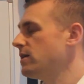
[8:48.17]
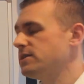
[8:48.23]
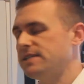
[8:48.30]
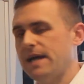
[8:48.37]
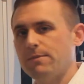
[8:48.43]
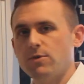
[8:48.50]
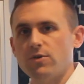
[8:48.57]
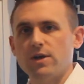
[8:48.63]
our
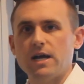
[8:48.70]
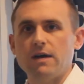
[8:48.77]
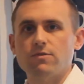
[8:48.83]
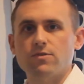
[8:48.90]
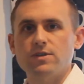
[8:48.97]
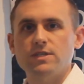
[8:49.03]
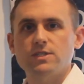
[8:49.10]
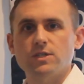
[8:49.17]
cyber
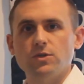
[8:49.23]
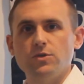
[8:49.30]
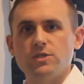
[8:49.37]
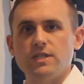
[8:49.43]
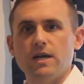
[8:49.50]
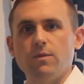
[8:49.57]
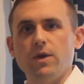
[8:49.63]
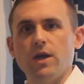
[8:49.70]
recovery
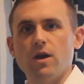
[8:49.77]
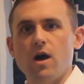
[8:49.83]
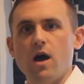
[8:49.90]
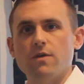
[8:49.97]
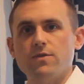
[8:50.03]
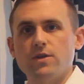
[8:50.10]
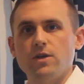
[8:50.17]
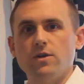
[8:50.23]
solution that we can
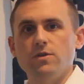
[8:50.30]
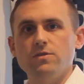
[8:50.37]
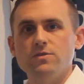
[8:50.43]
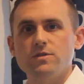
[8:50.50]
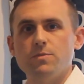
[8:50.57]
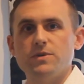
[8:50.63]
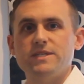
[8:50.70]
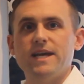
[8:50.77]
offer you
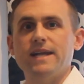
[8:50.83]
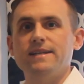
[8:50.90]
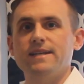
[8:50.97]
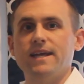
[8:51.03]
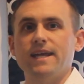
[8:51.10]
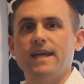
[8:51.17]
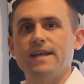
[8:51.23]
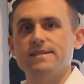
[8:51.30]
to
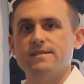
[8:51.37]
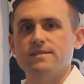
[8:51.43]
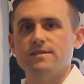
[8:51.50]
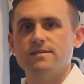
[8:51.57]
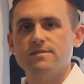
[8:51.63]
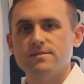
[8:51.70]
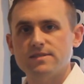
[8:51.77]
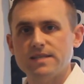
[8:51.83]
protect against
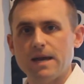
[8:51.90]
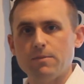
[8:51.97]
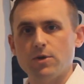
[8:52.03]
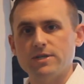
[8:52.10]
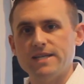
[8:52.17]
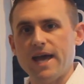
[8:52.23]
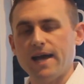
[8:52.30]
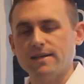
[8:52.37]

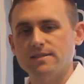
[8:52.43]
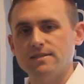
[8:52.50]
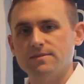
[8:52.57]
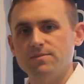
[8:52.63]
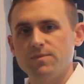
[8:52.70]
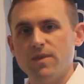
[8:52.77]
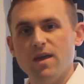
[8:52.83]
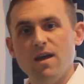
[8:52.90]
cyber attacks.
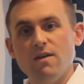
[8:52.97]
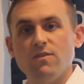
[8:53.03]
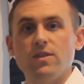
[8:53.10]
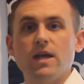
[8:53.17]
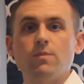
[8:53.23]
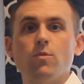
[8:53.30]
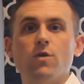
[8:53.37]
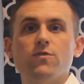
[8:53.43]
If
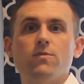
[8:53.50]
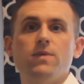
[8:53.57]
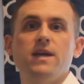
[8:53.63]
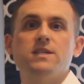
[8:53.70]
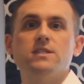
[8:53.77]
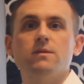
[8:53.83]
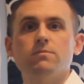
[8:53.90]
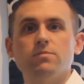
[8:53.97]
you'd like more
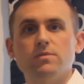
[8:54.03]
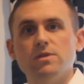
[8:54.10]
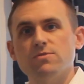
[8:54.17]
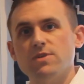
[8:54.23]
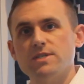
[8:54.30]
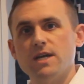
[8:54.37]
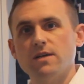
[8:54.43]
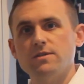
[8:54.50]
information, please
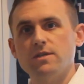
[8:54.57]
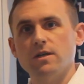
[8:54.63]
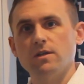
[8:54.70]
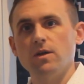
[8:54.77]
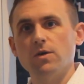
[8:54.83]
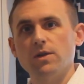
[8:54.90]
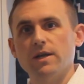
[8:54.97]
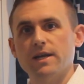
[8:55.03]
reach out to your
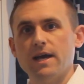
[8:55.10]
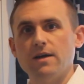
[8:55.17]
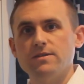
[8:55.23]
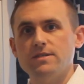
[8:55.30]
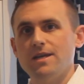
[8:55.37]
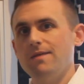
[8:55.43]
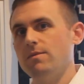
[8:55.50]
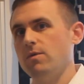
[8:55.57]
local
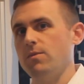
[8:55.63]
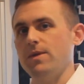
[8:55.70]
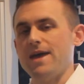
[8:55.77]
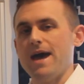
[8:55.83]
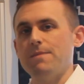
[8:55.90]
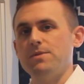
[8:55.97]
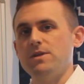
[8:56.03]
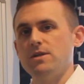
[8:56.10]
account team and we'll be
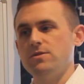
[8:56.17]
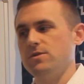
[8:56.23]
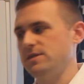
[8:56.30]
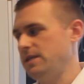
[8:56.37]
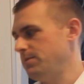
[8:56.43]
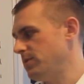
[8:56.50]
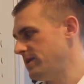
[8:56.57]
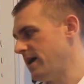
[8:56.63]
happy to do a
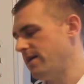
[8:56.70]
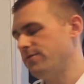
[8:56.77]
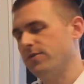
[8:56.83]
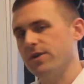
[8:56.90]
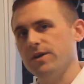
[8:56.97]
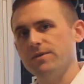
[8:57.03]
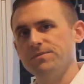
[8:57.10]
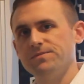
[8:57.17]
deeper dive
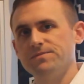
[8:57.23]
for you.